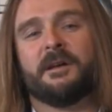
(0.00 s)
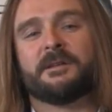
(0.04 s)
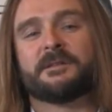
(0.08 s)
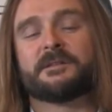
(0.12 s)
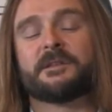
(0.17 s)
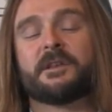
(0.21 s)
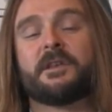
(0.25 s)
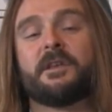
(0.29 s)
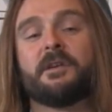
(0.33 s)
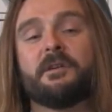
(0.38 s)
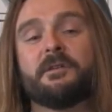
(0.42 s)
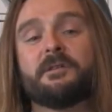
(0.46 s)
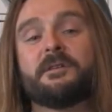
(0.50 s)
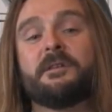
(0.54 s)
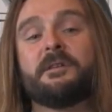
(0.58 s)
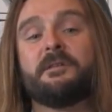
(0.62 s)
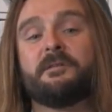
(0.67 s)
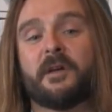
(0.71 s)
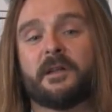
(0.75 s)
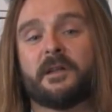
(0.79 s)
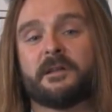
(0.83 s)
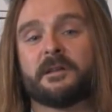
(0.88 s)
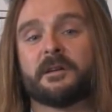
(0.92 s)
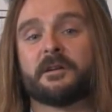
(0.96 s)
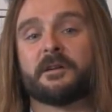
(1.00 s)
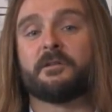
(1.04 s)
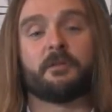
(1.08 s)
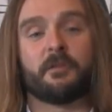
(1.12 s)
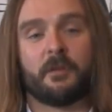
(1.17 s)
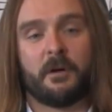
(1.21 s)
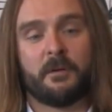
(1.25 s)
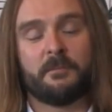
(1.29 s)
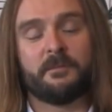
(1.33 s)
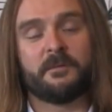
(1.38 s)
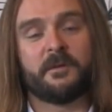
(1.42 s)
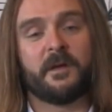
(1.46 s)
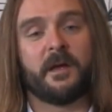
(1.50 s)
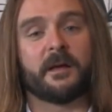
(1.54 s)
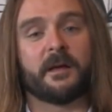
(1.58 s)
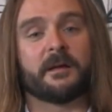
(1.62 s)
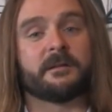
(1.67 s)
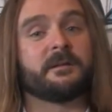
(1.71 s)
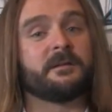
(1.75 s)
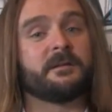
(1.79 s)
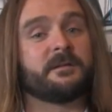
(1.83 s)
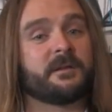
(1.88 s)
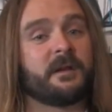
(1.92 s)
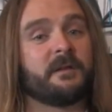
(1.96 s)
Security vendor
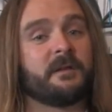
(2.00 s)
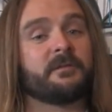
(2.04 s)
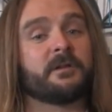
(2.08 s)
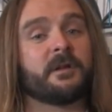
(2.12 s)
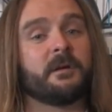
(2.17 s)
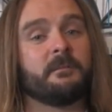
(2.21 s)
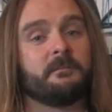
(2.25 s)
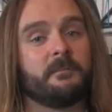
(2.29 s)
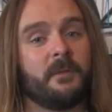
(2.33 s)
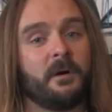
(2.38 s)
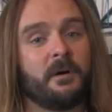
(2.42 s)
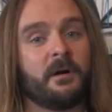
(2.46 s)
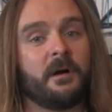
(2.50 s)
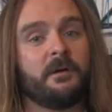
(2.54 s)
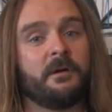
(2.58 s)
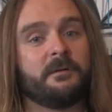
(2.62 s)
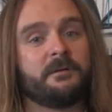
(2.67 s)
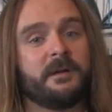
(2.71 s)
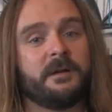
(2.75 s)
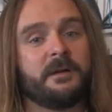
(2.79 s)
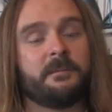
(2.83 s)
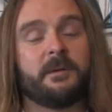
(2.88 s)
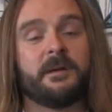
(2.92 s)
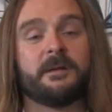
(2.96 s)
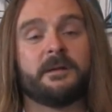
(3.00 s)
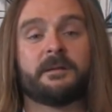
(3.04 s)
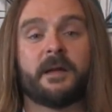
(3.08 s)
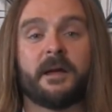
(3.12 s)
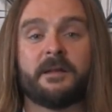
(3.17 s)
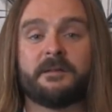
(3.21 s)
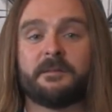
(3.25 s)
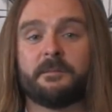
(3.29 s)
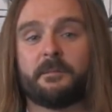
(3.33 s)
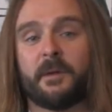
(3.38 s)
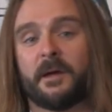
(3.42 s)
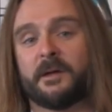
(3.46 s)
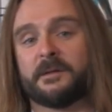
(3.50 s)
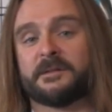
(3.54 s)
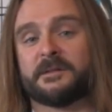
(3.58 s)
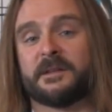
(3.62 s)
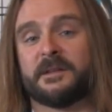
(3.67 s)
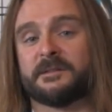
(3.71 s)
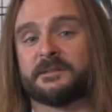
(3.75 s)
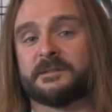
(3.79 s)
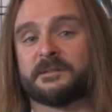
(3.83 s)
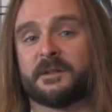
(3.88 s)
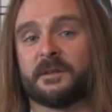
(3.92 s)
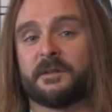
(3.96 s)
Kromtech discovered a MongoDB database
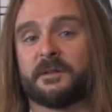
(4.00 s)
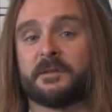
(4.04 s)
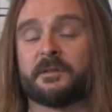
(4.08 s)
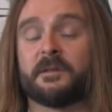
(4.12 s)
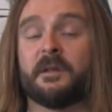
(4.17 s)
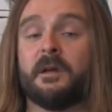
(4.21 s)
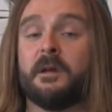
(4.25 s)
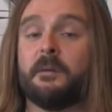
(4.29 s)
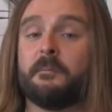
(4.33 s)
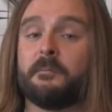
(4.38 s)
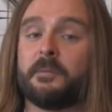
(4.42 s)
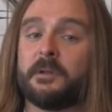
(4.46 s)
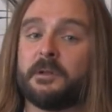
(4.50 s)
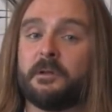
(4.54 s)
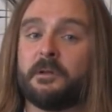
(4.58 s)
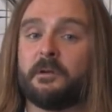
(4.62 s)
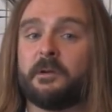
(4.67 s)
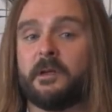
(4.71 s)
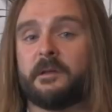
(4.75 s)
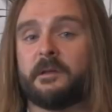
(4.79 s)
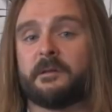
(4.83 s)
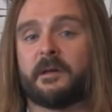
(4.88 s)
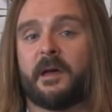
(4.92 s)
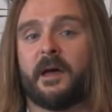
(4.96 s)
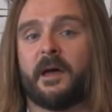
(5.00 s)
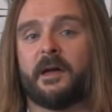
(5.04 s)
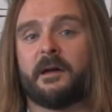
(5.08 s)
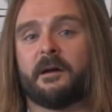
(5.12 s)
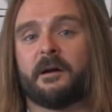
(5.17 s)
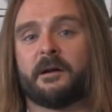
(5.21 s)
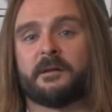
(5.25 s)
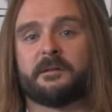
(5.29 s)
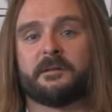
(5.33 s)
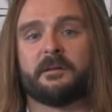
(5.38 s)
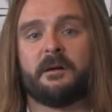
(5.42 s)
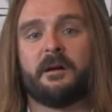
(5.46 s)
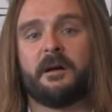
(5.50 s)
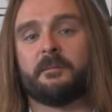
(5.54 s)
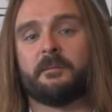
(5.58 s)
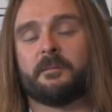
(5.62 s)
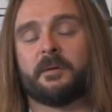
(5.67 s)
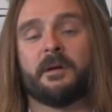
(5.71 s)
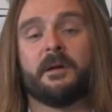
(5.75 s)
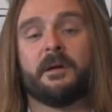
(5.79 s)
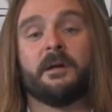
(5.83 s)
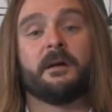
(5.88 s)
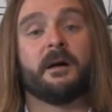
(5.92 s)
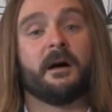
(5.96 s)
instance belonging to AI-type,
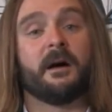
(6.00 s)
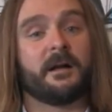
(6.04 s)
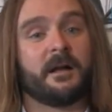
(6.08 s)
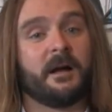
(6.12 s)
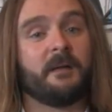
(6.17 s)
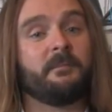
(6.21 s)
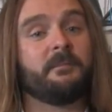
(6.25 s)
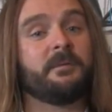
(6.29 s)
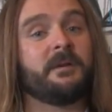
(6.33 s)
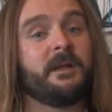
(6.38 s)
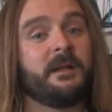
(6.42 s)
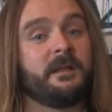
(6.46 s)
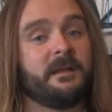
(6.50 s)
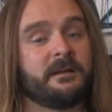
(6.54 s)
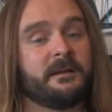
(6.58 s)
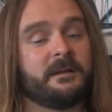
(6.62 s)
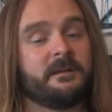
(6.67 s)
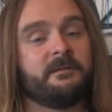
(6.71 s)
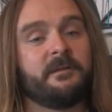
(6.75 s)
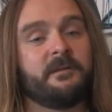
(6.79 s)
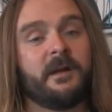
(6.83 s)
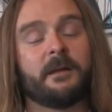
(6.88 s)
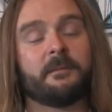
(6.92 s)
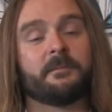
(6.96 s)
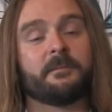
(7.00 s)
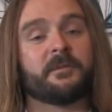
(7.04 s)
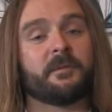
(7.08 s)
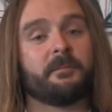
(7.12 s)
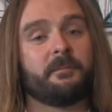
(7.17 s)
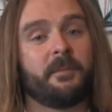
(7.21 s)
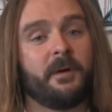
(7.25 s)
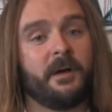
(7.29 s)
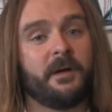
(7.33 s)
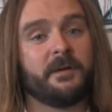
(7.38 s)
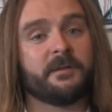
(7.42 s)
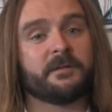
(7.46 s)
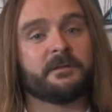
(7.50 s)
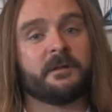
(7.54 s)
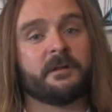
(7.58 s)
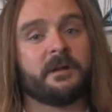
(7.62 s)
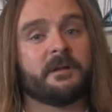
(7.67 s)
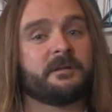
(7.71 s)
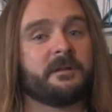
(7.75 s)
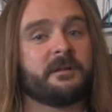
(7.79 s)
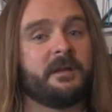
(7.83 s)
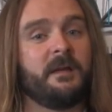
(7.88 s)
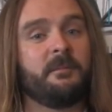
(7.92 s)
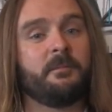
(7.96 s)
a company that develops a
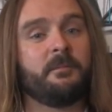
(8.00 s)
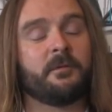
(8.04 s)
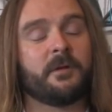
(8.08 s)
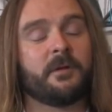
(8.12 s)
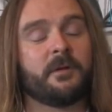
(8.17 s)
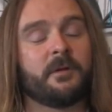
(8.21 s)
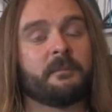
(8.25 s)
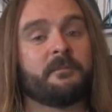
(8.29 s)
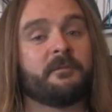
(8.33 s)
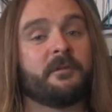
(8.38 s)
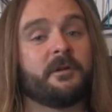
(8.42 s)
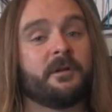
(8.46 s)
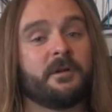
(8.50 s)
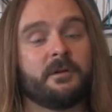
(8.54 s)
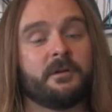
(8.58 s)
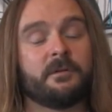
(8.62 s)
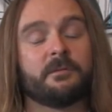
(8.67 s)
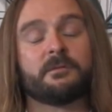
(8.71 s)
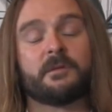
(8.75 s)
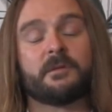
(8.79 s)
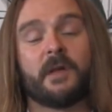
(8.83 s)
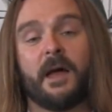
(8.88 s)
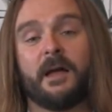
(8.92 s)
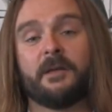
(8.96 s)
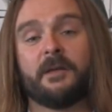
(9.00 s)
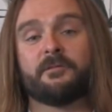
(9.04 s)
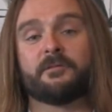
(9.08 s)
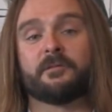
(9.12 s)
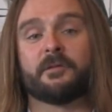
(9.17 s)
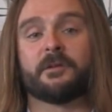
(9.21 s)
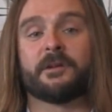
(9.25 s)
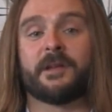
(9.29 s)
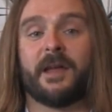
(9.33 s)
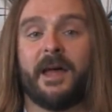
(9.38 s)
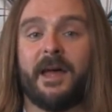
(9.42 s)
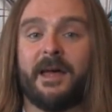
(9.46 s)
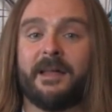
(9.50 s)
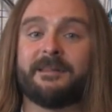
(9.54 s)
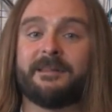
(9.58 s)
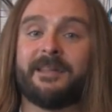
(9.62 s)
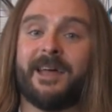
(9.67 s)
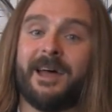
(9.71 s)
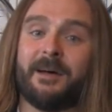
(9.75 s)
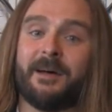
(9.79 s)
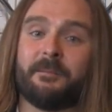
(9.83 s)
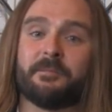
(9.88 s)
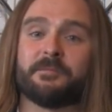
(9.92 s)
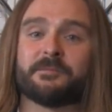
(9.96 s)
personalized keyboard app for Google's Android and
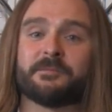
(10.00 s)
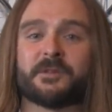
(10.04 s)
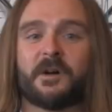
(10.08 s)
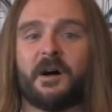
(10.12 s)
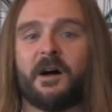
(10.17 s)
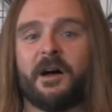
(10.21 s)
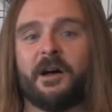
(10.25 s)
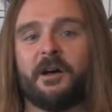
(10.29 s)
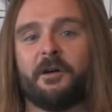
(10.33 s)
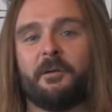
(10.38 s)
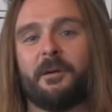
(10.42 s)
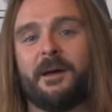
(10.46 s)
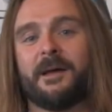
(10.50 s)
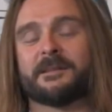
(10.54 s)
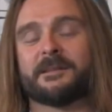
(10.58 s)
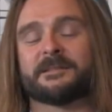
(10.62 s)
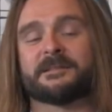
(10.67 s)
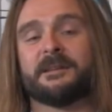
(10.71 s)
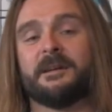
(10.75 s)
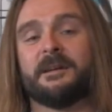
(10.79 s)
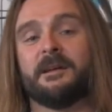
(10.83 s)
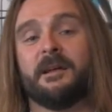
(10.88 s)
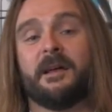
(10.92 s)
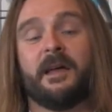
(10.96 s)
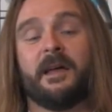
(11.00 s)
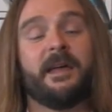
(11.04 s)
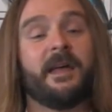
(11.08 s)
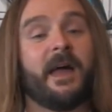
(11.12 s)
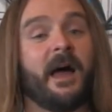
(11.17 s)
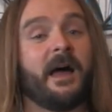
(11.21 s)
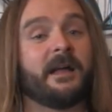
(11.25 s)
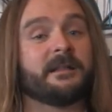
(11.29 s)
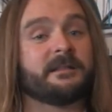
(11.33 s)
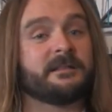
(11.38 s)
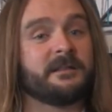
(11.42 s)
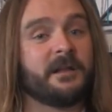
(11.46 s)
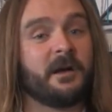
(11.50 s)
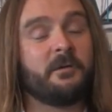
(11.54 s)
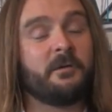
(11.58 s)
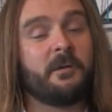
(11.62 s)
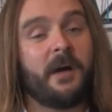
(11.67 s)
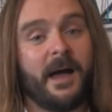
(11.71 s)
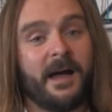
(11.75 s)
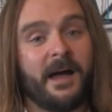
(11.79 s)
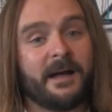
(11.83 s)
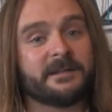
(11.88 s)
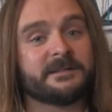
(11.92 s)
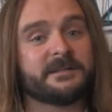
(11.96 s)
Apple's iOS. It had no
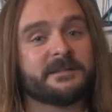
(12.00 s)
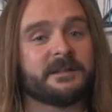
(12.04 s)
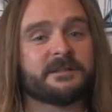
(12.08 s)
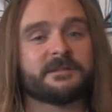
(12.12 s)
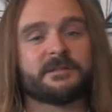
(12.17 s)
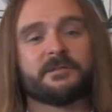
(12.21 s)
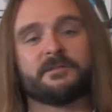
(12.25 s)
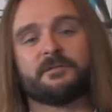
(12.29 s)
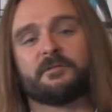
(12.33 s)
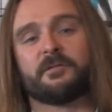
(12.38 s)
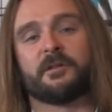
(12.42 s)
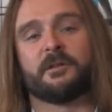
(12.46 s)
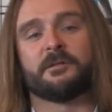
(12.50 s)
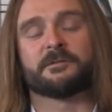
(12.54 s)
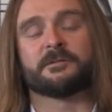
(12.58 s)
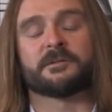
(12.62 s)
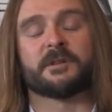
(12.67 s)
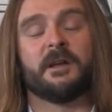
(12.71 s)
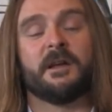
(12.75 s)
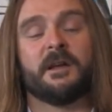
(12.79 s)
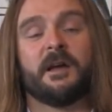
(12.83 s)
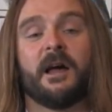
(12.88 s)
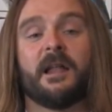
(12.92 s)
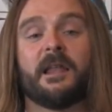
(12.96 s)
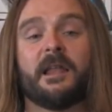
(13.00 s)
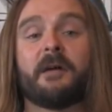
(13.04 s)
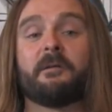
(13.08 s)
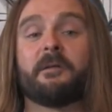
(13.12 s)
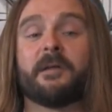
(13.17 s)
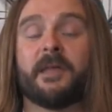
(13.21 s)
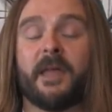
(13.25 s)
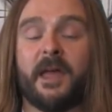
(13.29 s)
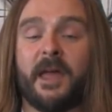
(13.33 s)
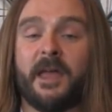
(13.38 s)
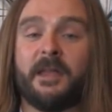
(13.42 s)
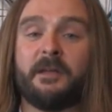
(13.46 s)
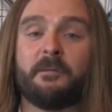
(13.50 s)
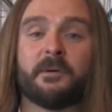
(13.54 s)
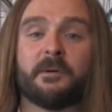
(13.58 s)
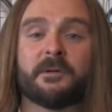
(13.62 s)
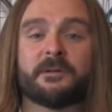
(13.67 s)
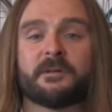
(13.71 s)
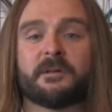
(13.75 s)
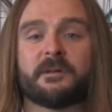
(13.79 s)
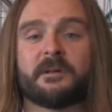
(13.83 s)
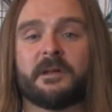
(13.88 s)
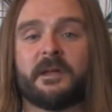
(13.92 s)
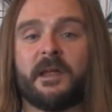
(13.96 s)
access controls, allowing anyone
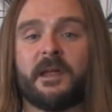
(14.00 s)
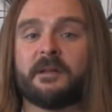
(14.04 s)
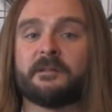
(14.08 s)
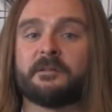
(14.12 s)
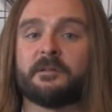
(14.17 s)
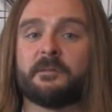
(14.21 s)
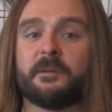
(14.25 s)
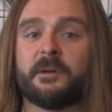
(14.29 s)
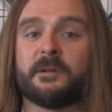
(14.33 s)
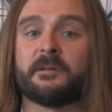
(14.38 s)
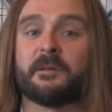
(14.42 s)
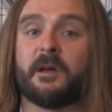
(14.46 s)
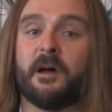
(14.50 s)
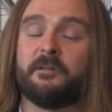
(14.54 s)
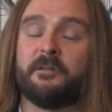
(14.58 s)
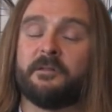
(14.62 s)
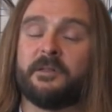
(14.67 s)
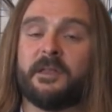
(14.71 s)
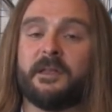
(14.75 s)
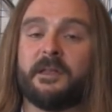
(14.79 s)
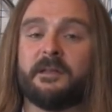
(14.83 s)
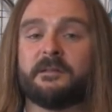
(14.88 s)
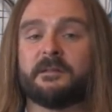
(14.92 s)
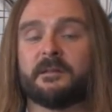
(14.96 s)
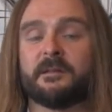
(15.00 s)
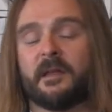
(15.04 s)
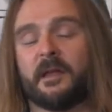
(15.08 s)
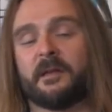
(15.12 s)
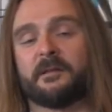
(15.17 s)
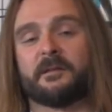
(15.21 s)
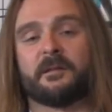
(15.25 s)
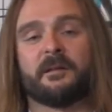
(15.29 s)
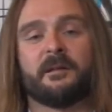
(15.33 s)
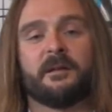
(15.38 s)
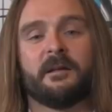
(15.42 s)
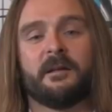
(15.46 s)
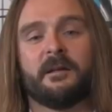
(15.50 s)
to connect to it over the internet.